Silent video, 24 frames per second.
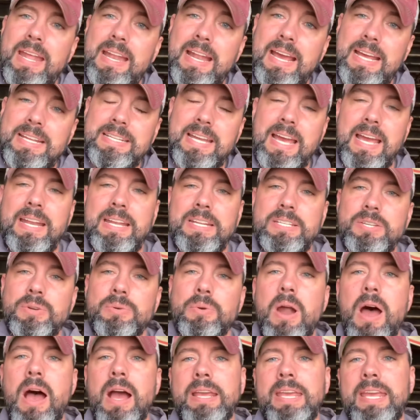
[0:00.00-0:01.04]
I tied it to
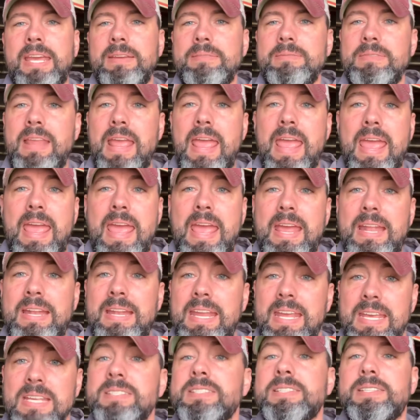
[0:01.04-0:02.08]
Rocket, and
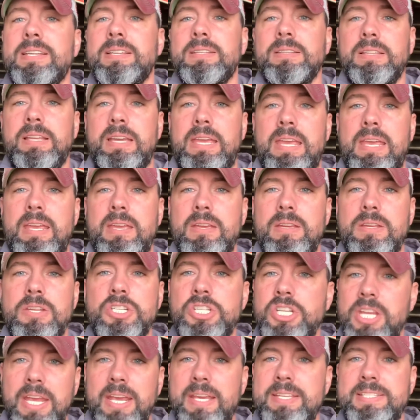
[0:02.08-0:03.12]
instantly
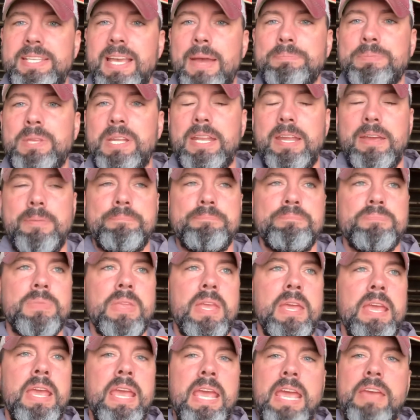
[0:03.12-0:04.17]
she accepted him.
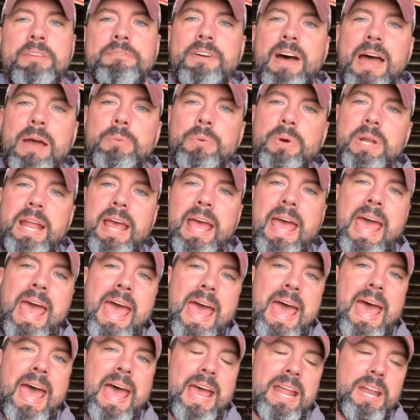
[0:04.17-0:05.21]
If I would have
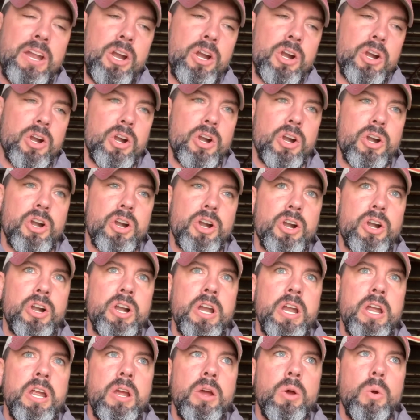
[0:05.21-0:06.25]
had her
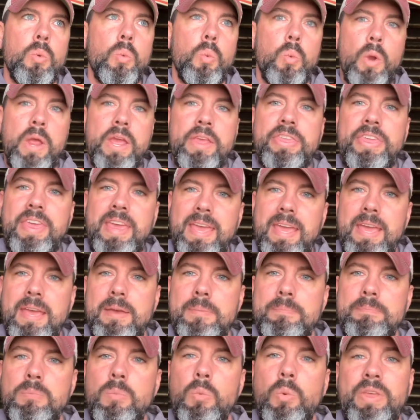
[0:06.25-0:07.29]
with
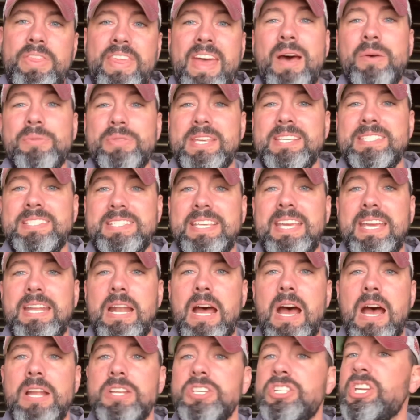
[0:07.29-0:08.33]
him without the skin
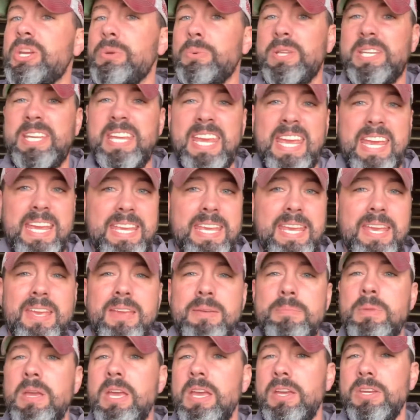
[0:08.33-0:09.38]
on, she would kick
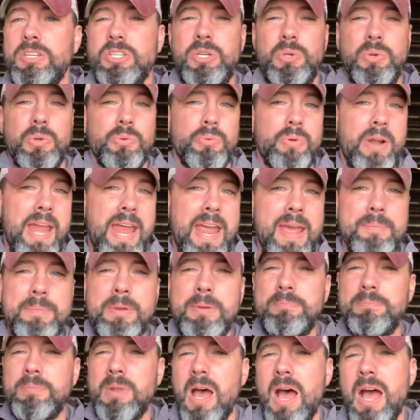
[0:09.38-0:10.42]
him, she would ram
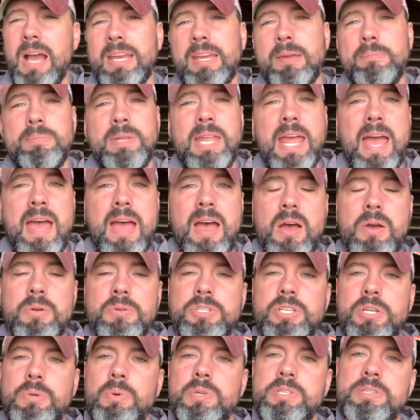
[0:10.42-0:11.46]
him, knock him down.
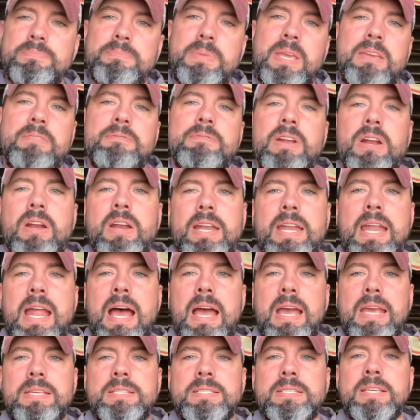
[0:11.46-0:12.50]
She wasn't being very
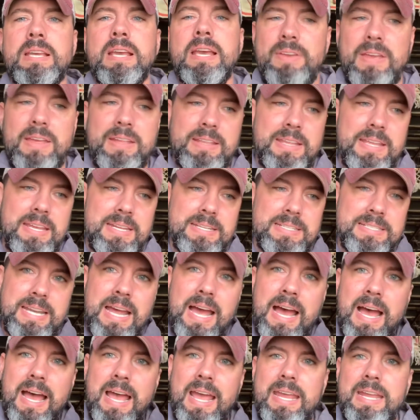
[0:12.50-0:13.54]
nice. And then
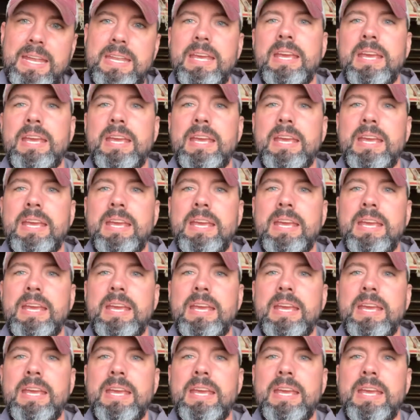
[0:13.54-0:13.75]
tied